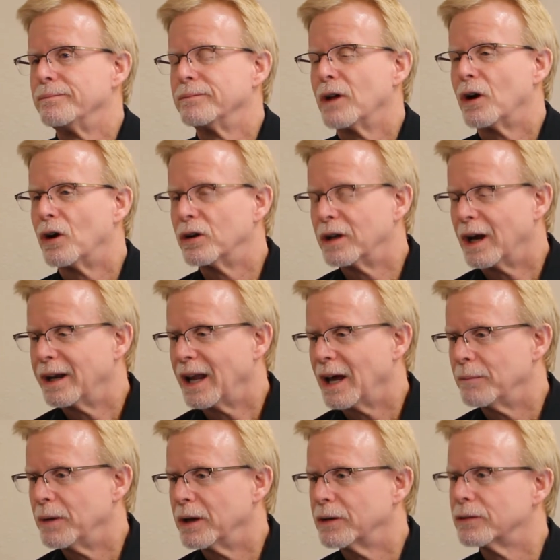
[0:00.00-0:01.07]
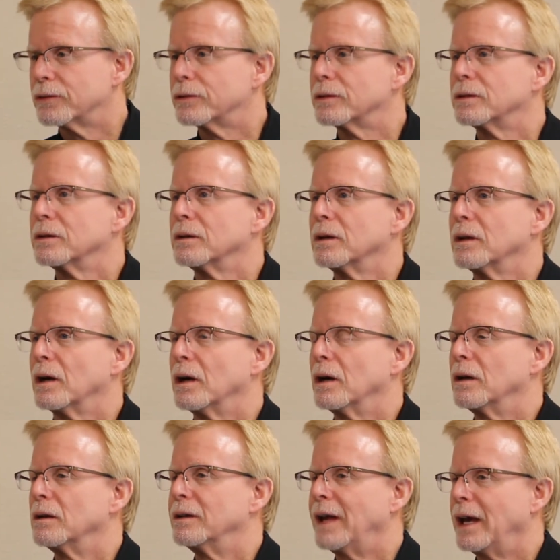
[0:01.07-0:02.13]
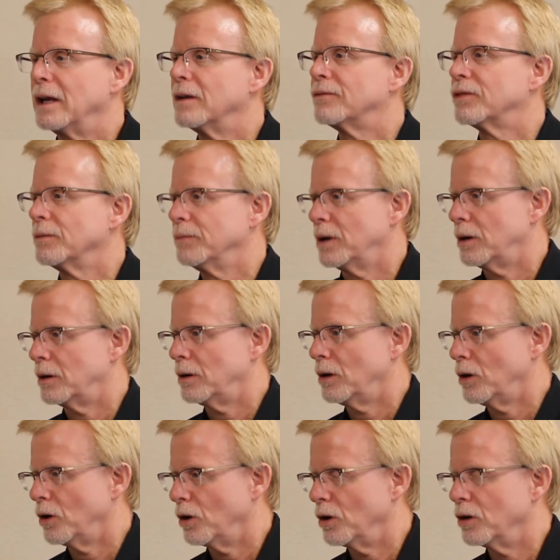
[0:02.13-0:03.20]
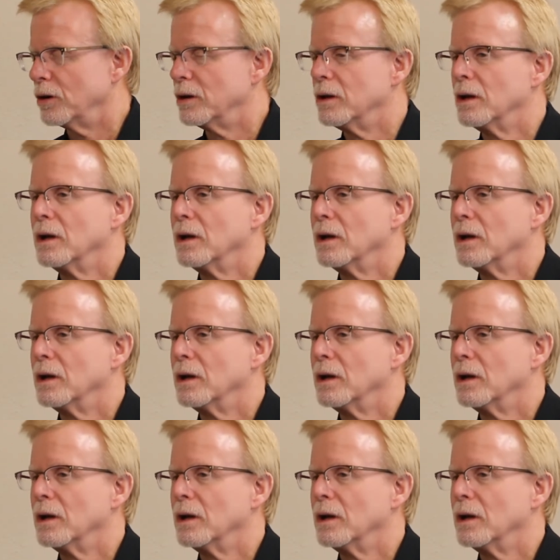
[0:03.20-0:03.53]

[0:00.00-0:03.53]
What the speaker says: herd dynamics, data from their herd